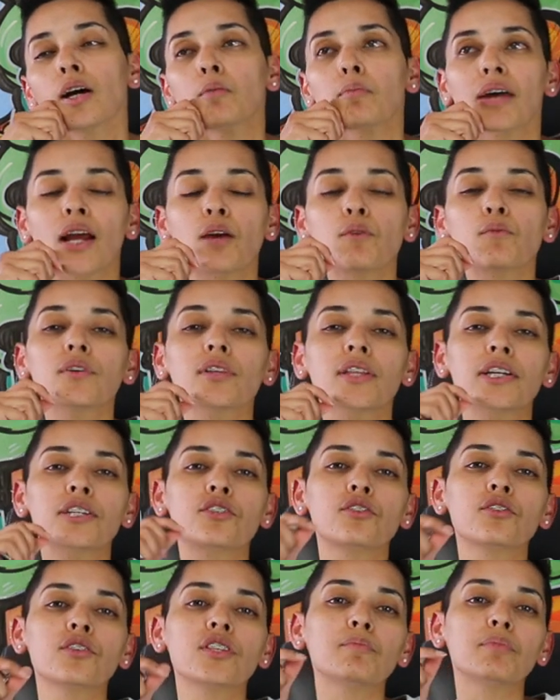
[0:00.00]
but I really
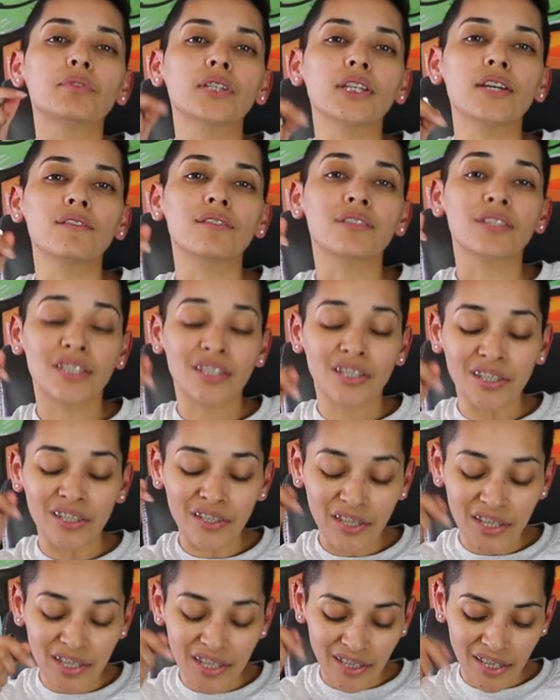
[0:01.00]
truly believe till
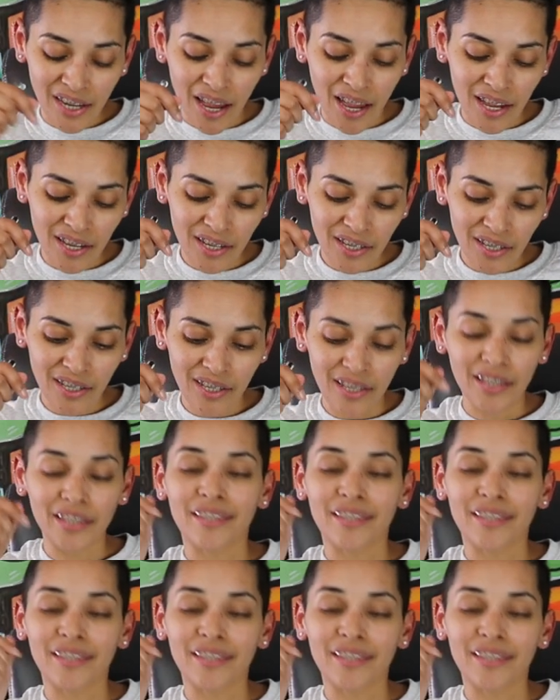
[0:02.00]
this day